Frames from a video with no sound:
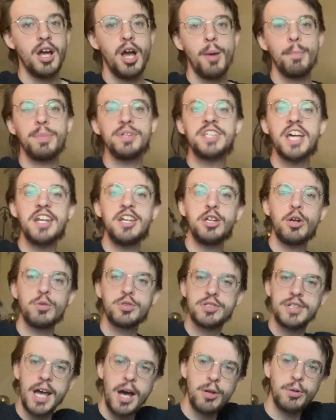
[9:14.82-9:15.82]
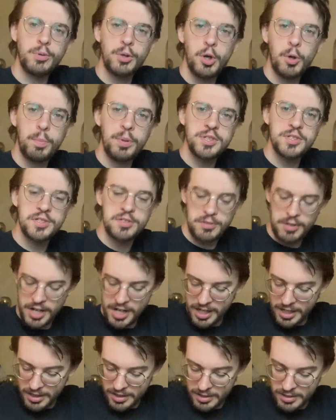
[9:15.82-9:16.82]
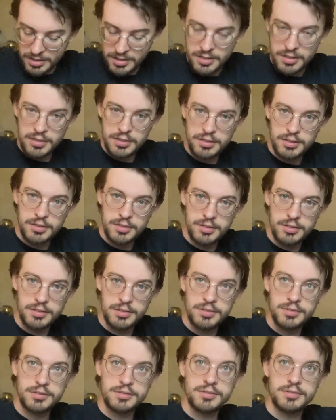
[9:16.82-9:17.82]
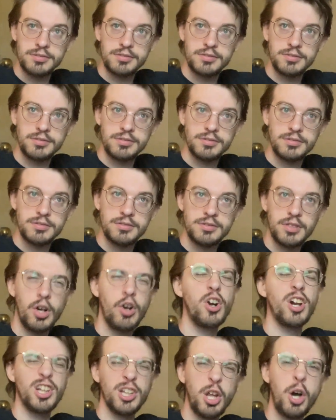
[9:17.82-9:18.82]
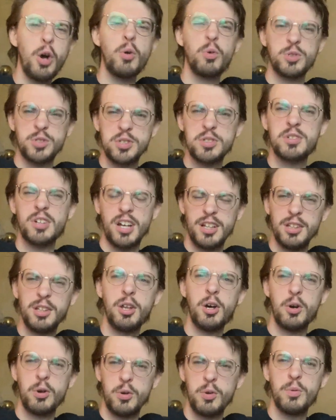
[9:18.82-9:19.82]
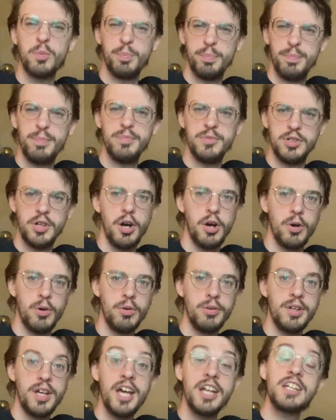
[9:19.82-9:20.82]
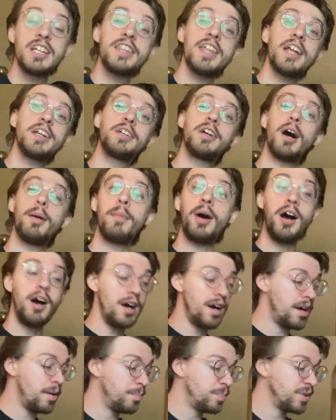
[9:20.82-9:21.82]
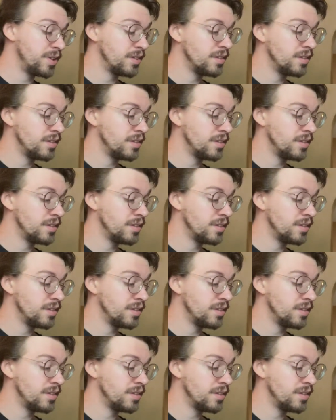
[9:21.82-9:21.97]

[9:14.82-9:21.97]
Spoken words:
but then he goes down to an open string or a low note to then come up